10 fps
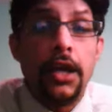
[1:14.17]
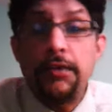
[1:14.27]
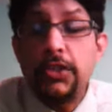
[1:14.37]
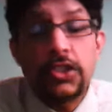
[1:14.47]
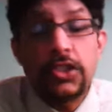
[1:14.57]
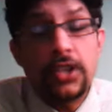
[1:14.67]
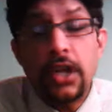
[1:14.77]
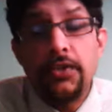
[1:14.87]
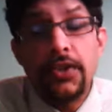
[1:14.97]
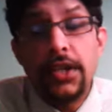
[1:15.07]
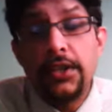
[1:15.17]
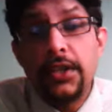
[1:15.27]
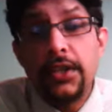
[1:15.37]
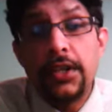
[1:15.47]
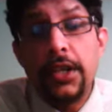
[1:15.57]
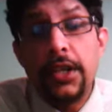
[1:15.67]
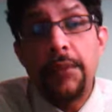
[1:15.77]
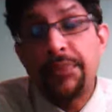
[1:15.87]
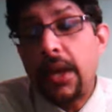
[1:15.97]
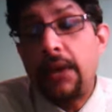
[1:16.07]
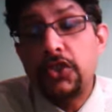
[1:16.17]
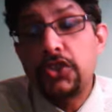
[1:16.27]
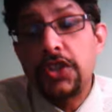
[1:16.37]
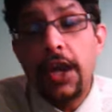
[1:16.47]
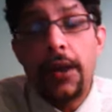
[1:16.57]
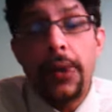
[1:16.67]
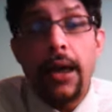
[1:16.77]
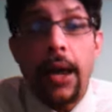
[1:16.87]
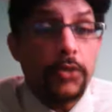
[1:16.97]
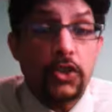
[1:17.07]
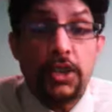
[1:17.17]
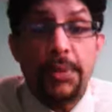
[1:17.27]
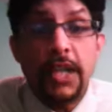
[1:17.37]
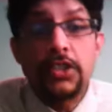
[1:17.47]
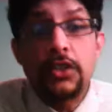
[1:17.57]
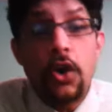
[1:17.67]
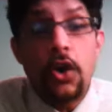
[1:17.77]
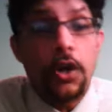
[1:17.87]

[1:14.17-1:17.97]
which is really, really, I would say, I'm not surprised at all.